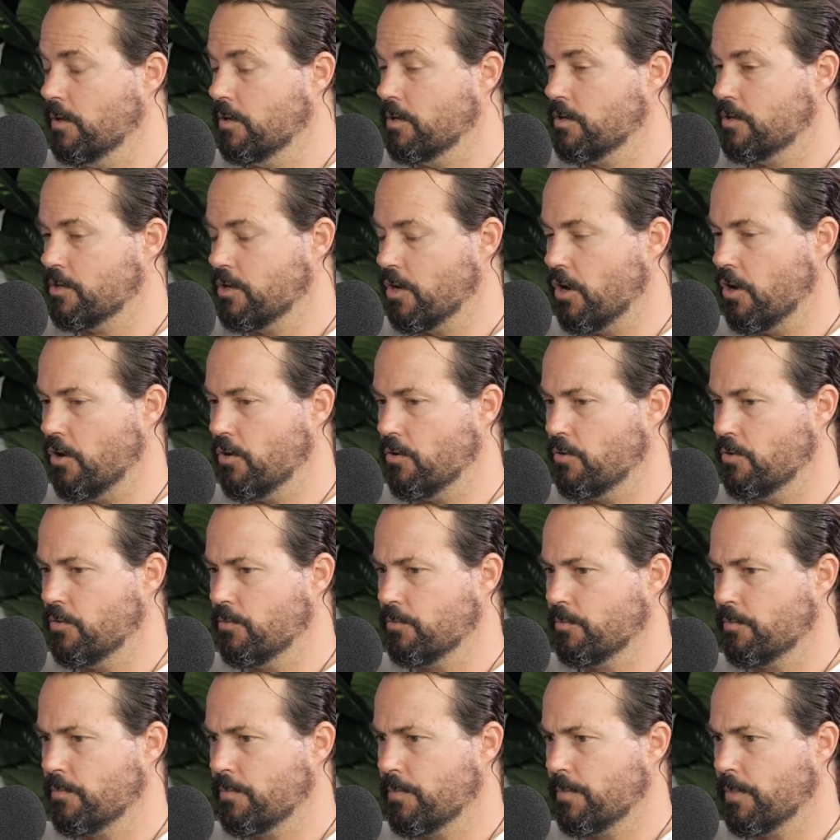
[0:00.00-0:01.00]
So
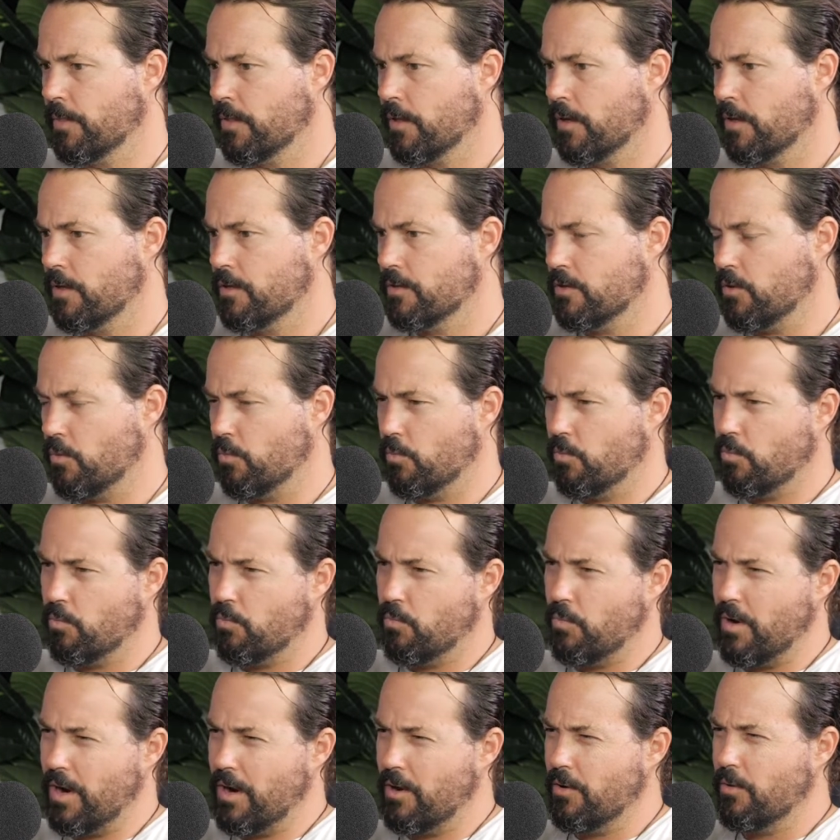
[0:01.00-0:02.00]

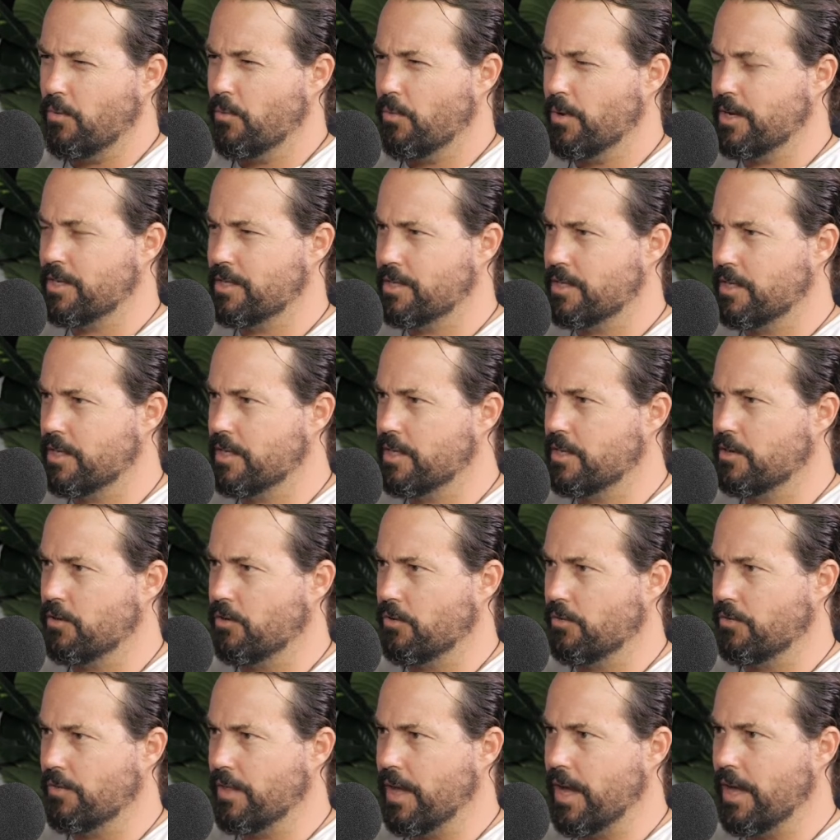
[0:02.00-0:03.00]
where are we sitting
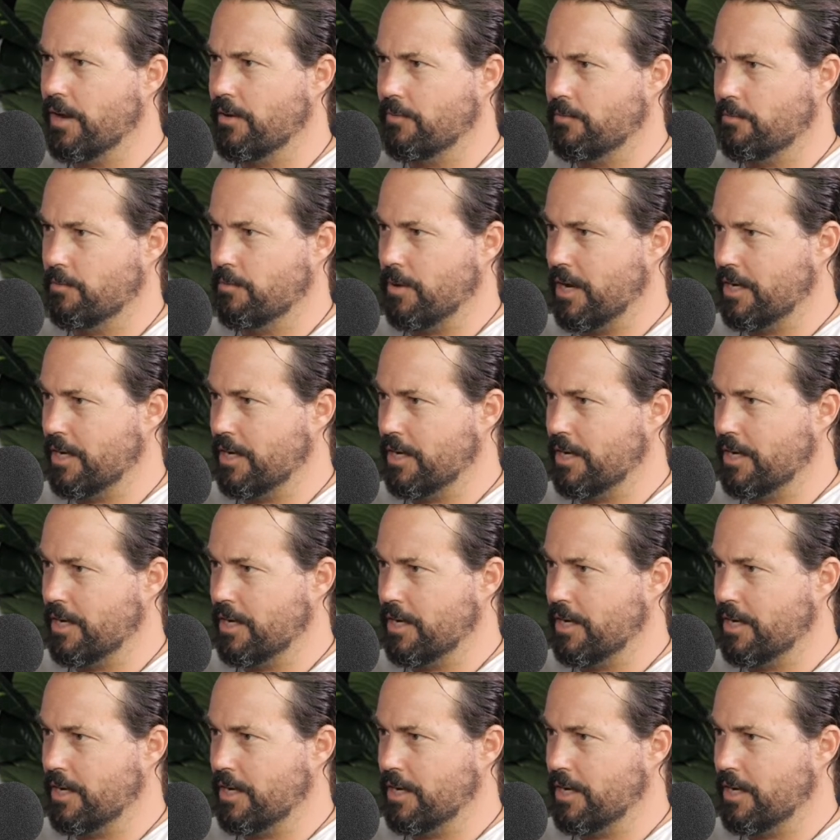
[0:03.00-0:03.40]
on that